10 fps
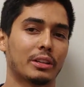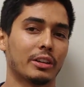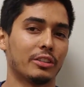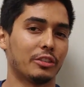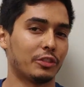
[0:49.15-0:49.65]

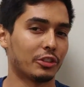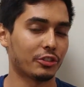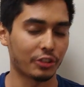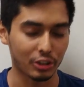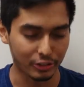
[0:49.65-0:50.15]
because if you're
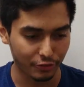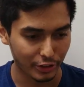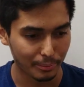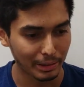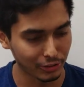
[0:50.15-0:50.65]
stuck in the
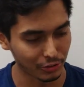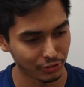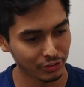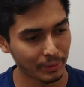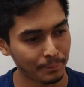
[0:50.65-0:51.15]

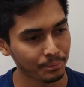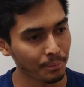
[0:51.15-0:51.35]
fundamentals,